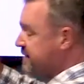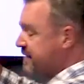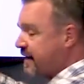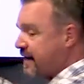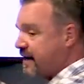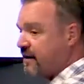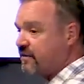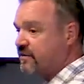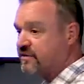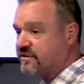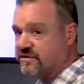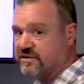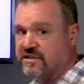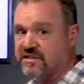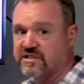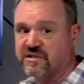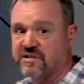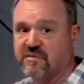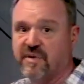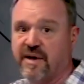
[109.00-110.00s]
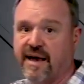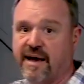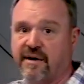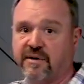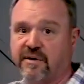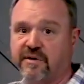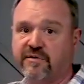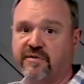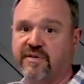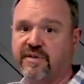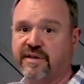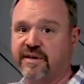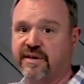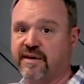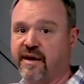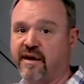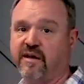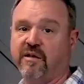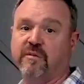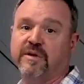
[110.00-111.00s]
entire system out of
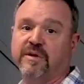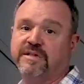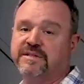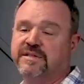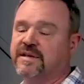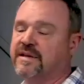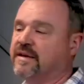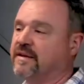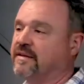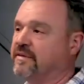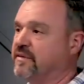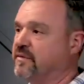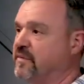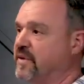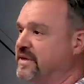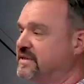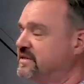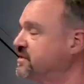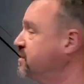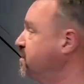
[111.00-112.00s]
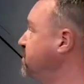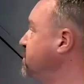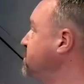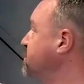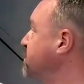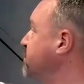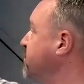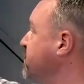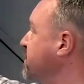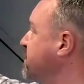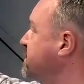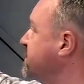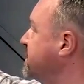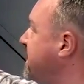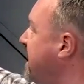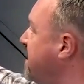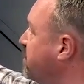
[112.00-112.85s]
the elements. The best solution for this